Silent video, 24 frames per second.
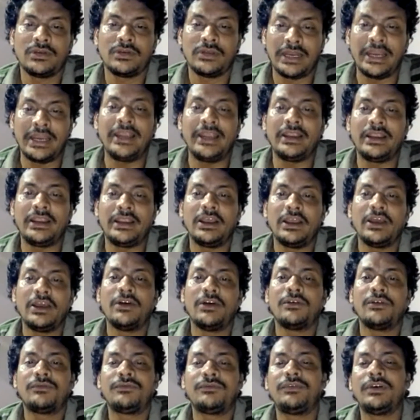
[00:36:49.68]
right?
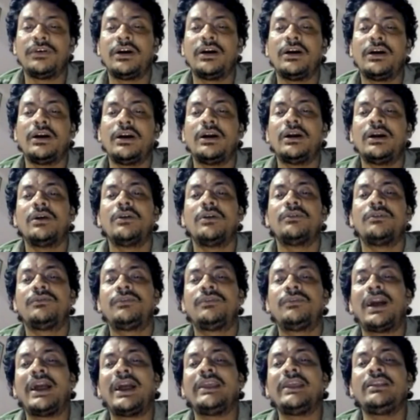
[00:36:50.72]
For
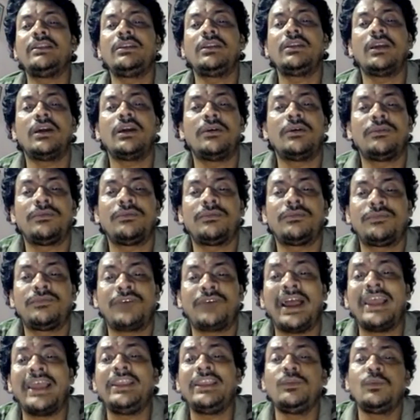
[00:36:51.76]
fine
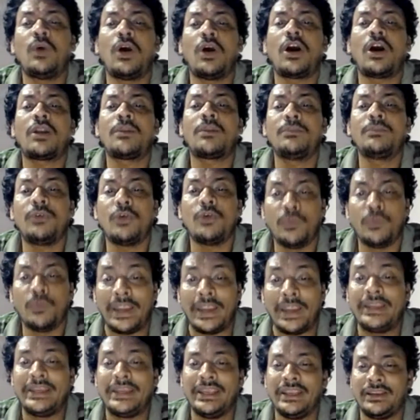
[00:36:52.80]
warm
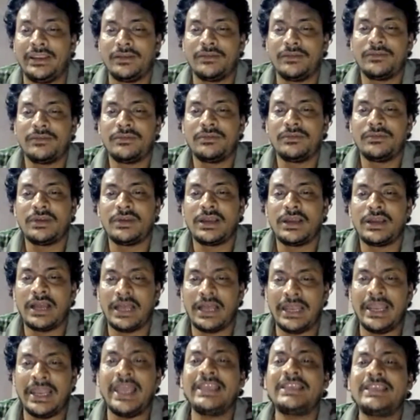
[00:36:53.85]
wedding.
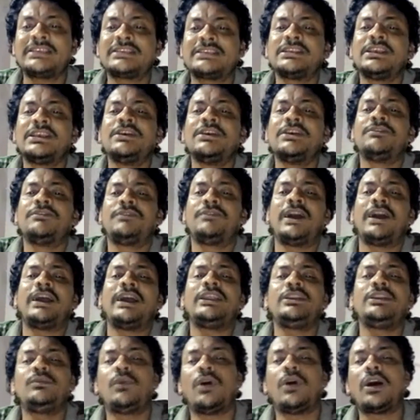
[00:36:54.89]
Allies,
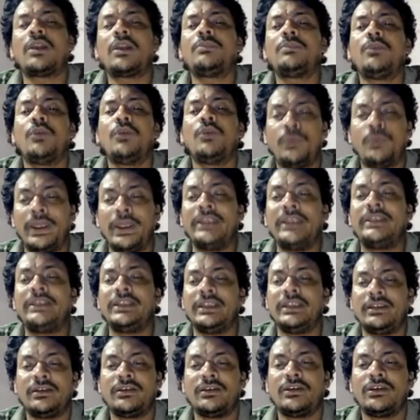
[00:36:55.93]
fine warm
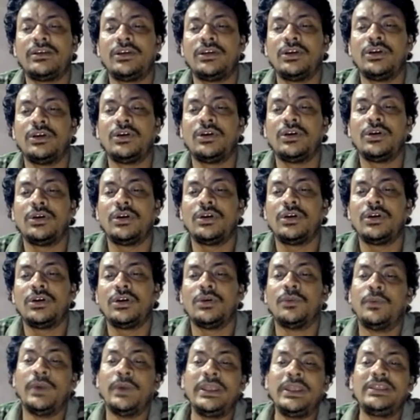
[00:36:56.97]
wedding
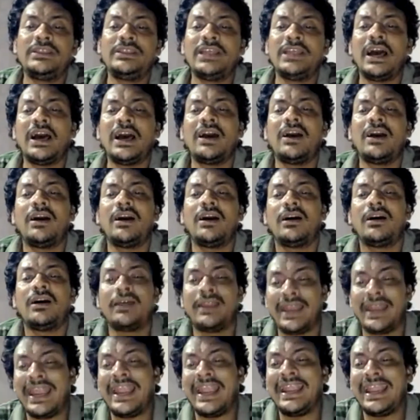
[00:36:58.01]
with the
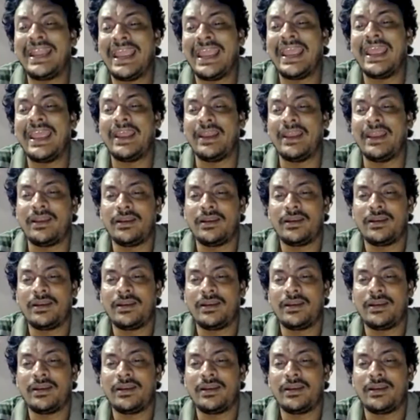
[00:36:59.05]
red hair,